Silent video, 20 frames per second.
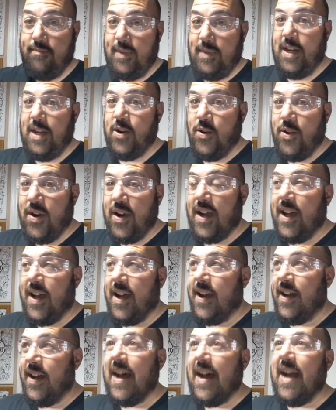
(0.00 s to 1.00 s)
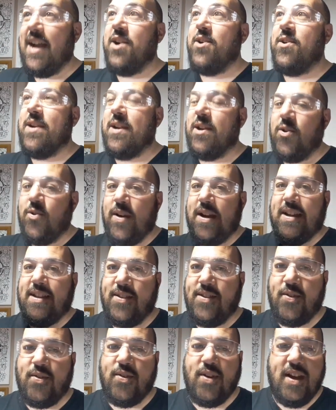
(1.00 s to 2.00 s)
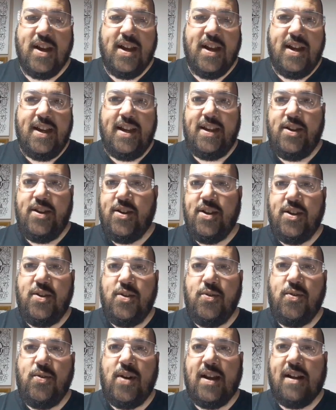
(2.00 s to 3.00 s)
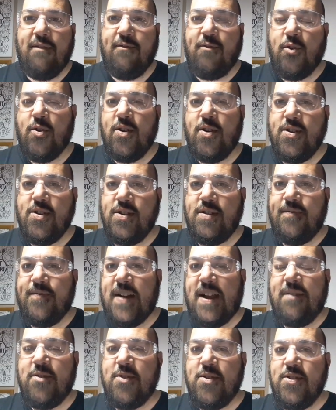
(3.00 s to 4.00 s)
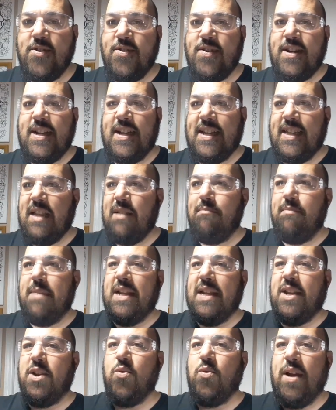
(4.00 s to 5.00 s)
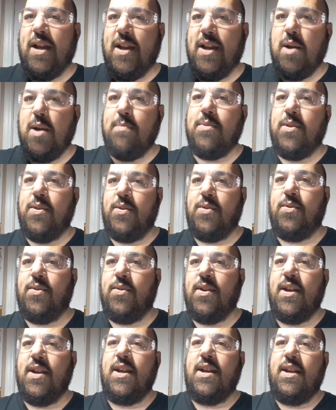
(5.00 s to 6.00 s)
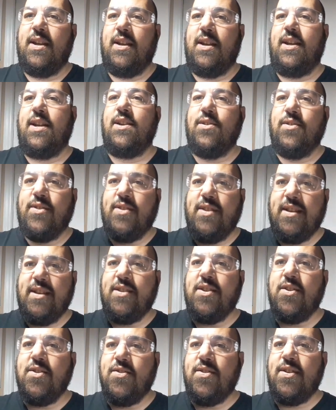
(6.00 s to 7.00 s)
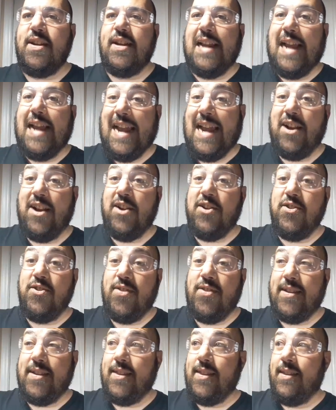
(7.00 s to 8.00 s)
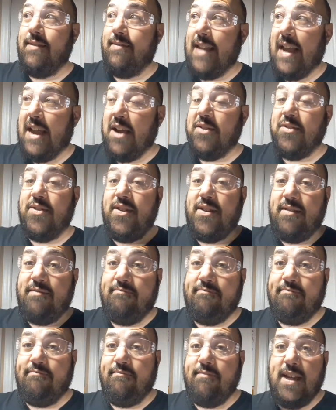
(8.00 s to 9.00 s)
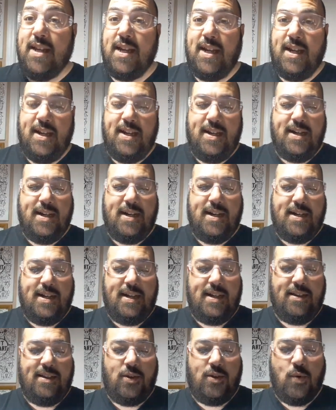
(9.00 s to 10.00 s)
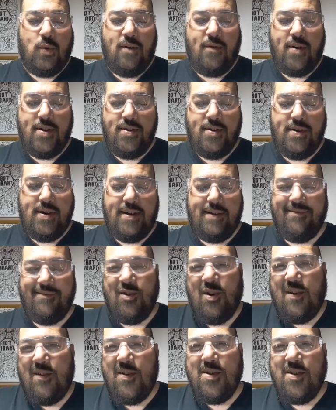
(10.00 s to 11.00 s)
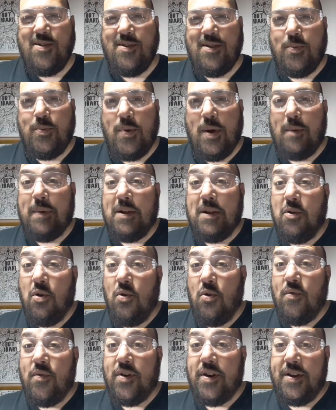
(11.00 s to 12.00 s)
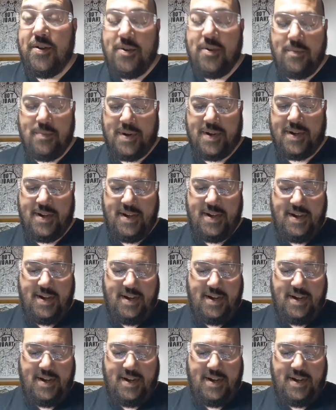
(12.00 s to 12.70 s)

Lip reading: higher in grade. So you could do like a 400, 500, and then make your way up to, 600, 800, 1000, 1200. 1200 is probably overkill, but